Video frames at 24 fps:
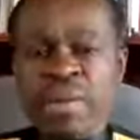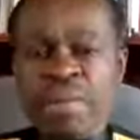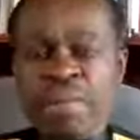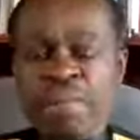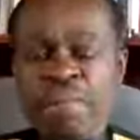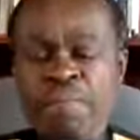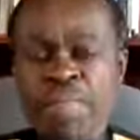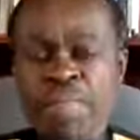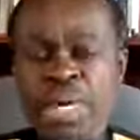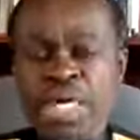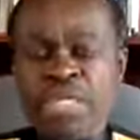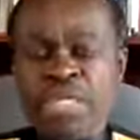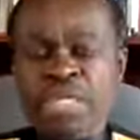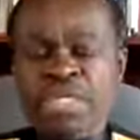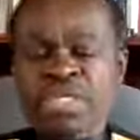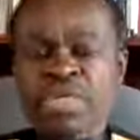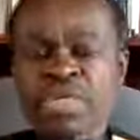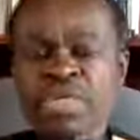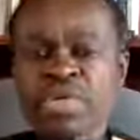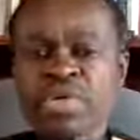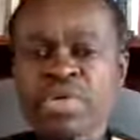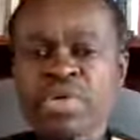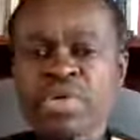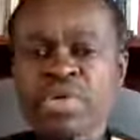
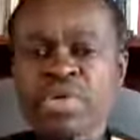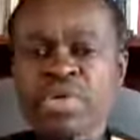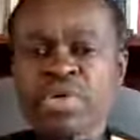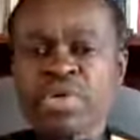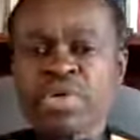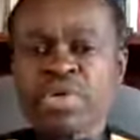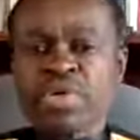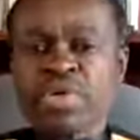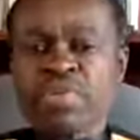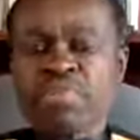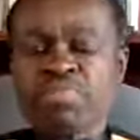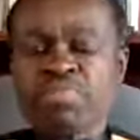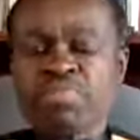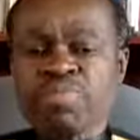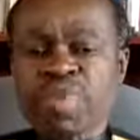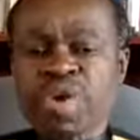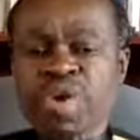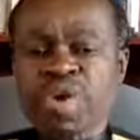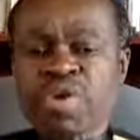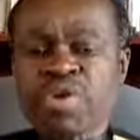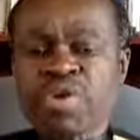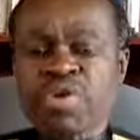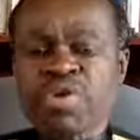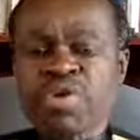mental,
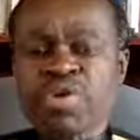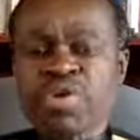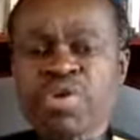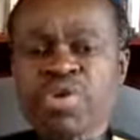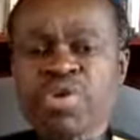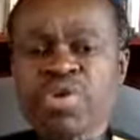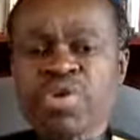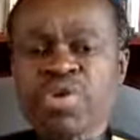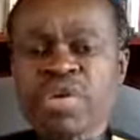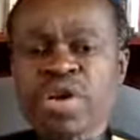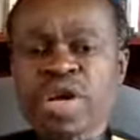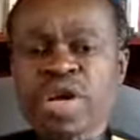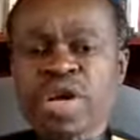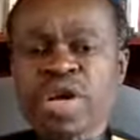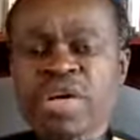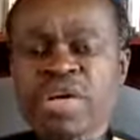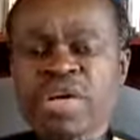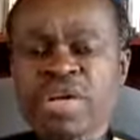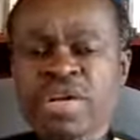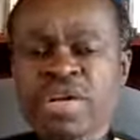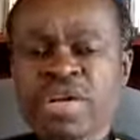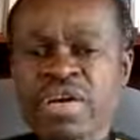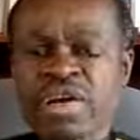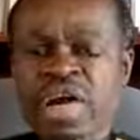moral,
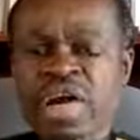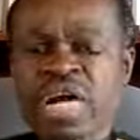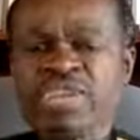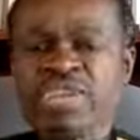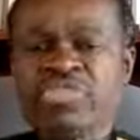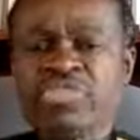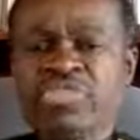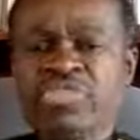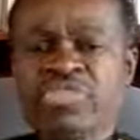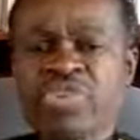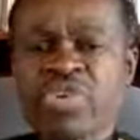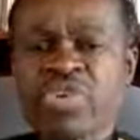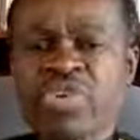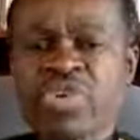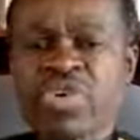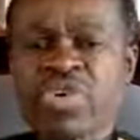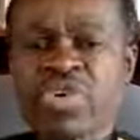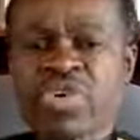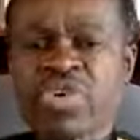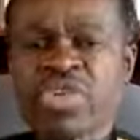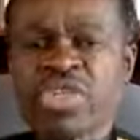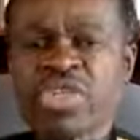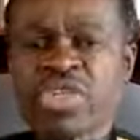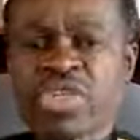and cultural
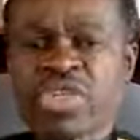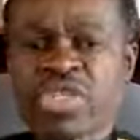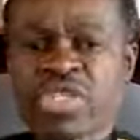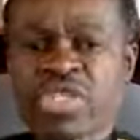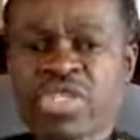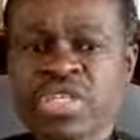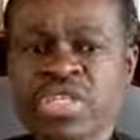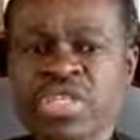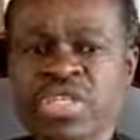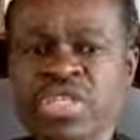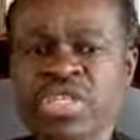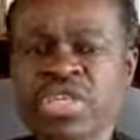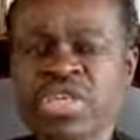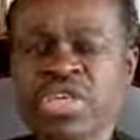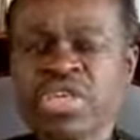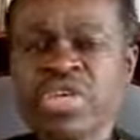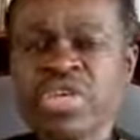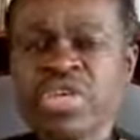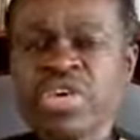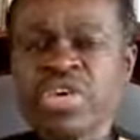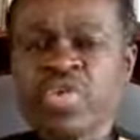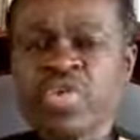consciousness,